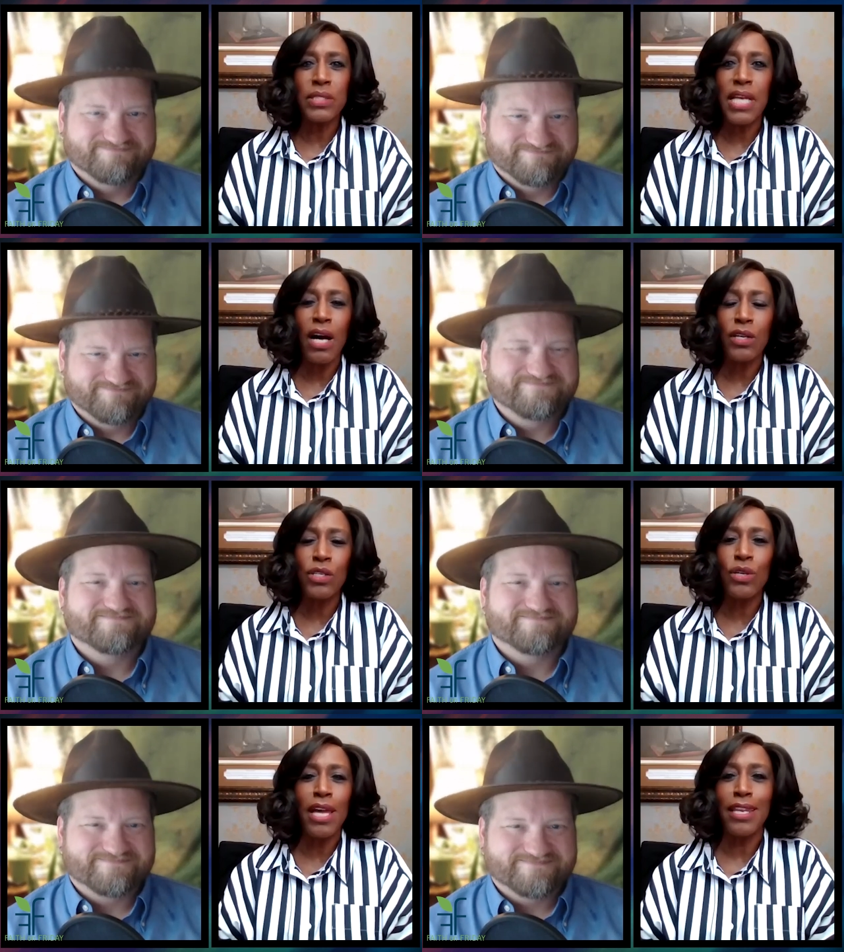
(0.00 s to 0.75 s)
Speaker 1: will tell
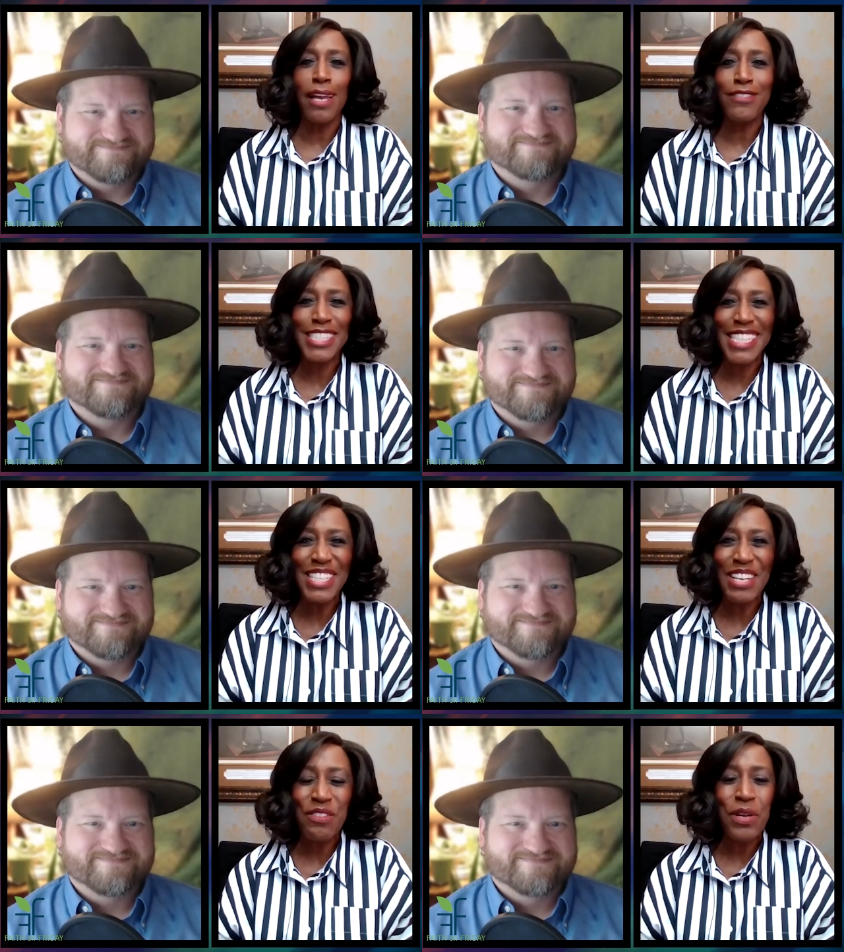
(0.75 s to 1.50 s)
you, and I've
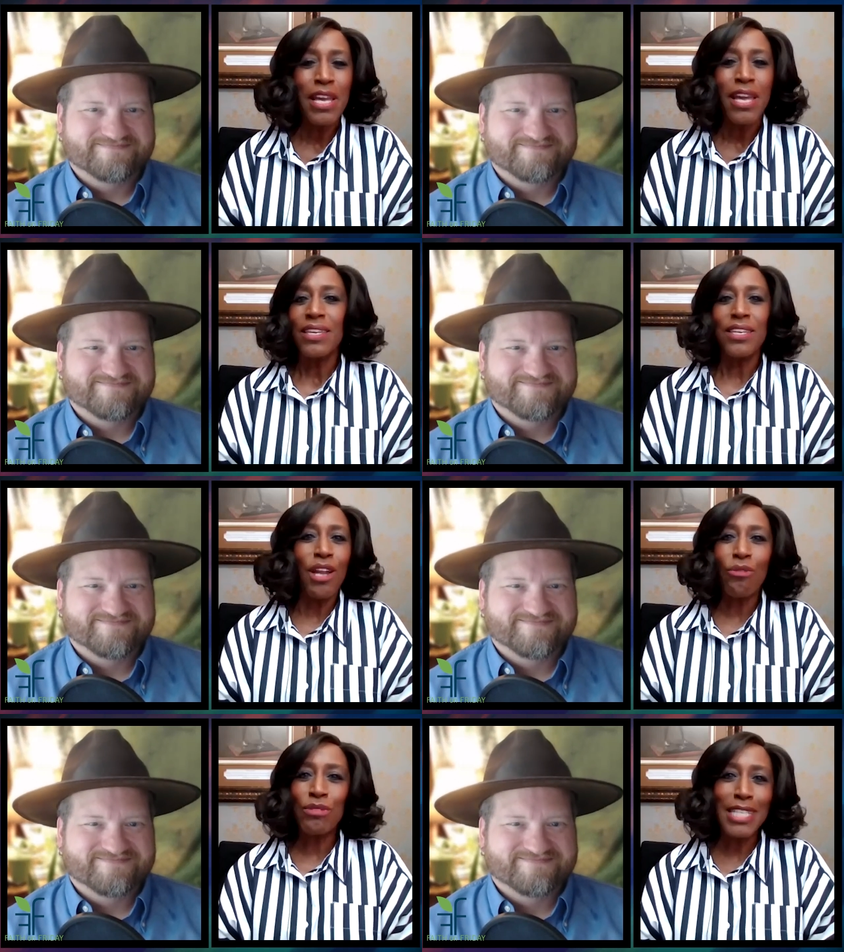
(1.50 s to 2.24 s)
seen it ever,
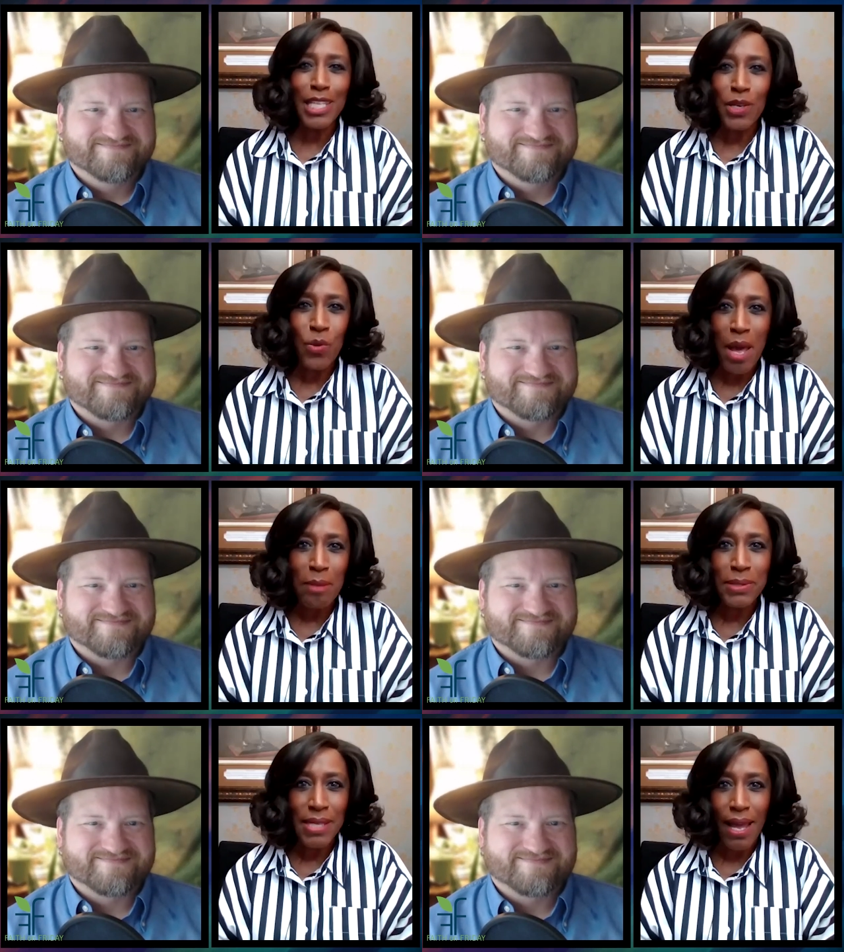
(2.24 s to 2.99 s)
you don't need a
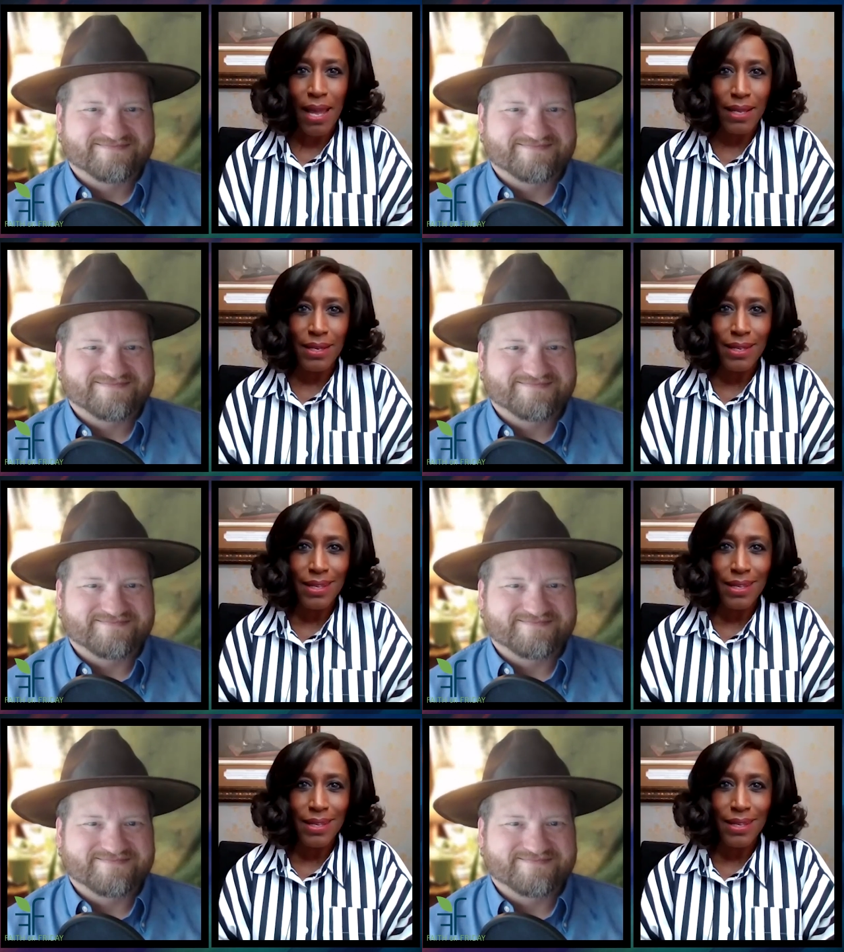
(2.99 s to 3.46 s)
website.